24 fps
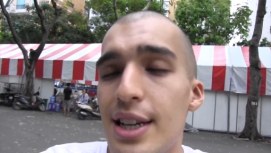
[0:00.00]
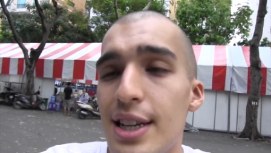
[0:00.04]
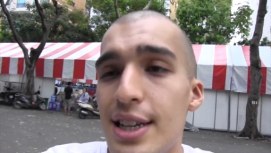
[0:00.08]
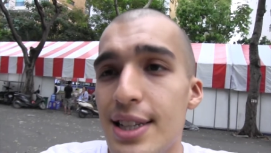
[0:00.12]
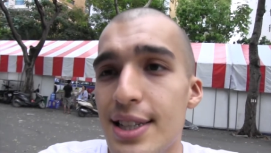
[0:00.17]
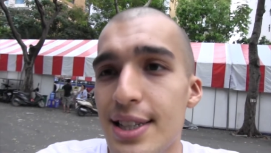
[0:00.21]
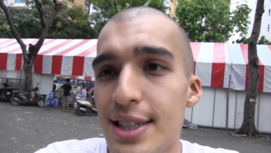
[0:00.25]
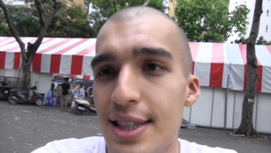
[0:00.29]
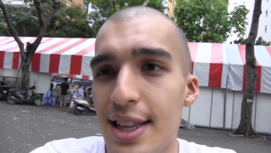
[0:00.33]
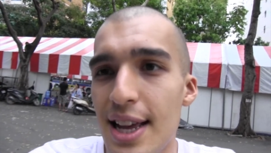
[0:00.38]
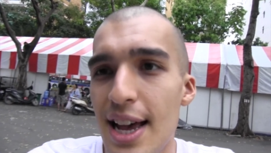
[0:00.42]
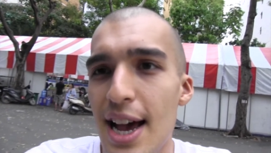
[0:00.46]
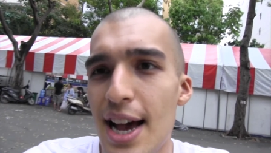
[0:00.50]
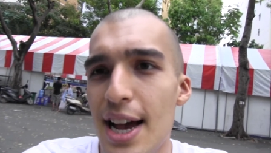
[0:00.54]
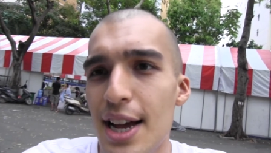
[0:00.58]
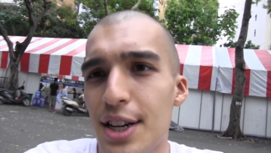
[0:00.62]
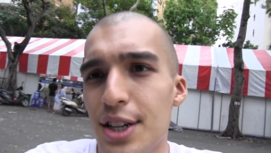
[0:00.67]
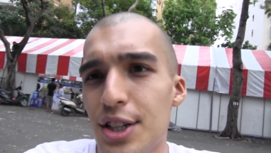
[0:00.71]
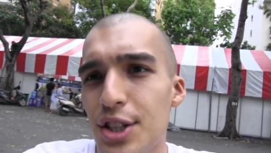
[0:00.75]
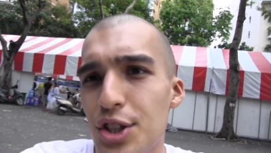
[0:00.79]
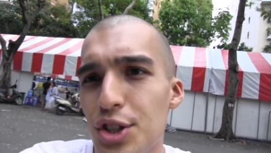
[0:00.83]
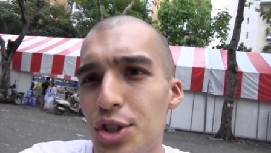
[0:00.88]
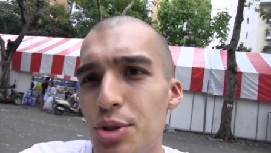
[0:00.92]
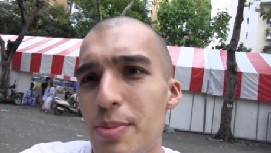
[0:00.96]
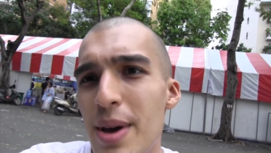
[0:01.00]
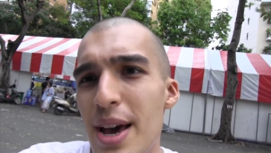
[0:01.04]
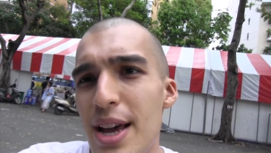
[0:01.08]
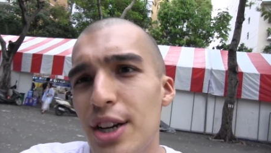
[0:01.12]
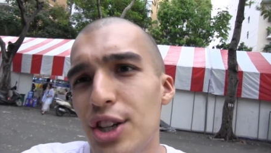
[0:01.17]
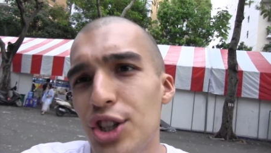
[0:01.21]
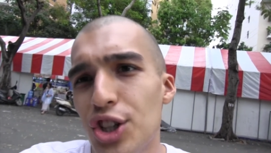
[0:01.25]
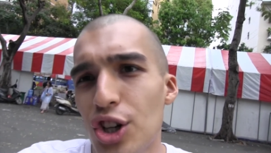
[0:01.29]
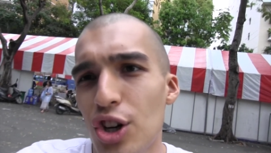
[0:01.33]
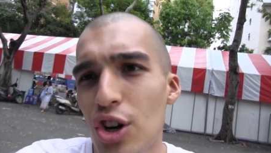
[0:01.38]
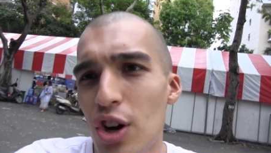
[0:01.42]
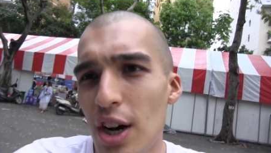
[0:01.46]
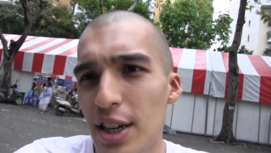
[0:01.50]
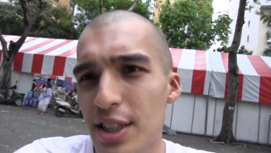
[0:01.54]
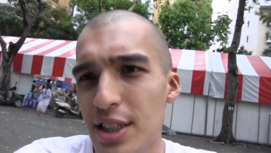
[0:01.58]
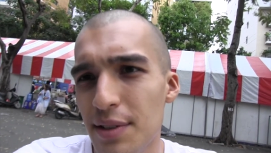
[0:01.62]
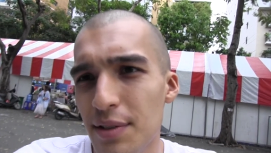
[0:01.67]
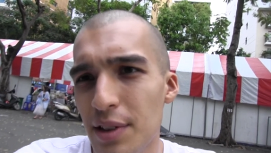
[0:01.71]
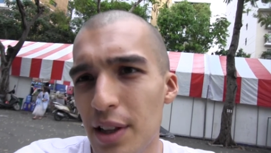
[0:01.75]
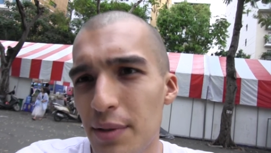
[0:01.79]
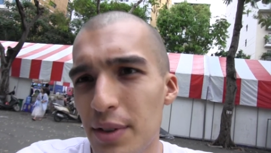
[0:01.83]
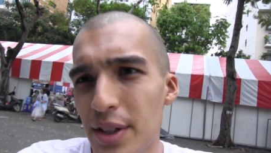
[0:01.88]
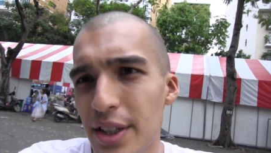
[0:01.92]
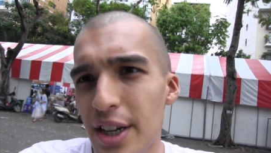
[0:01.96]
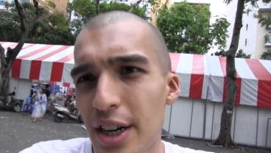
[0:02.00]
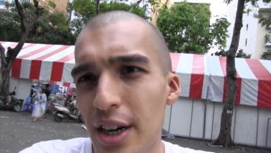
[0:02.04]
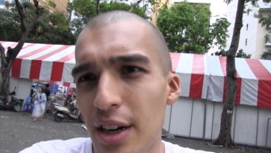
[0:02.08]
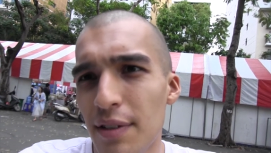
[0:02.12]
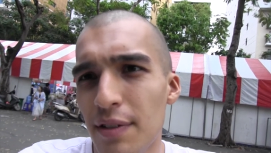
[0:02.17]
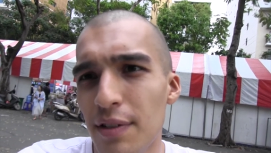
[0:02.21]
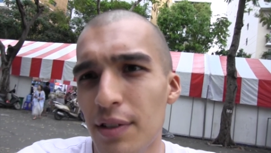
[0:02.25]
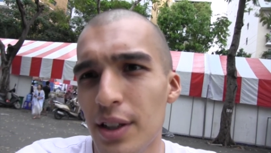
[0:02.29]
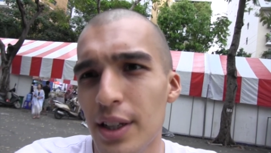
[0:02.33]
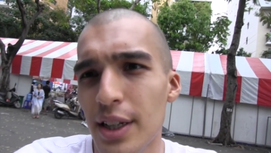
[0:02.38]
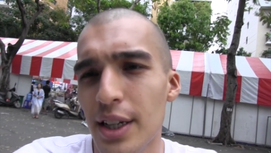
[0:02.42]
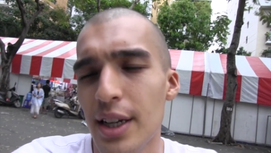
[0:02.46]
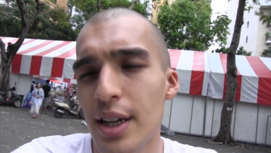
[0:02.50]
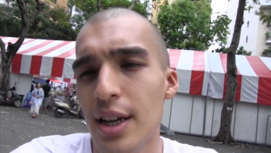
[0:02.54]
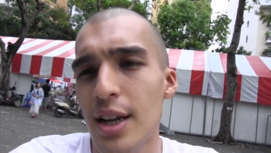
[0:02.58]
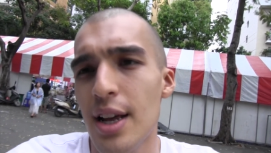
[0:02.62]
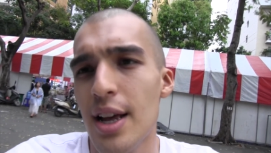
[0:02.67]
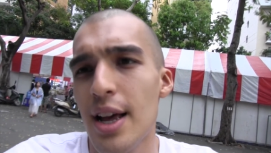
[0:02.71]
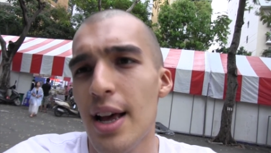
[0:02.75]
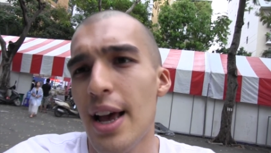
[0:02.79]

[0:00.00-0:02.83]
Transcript: is that you manage your cost of living carefully.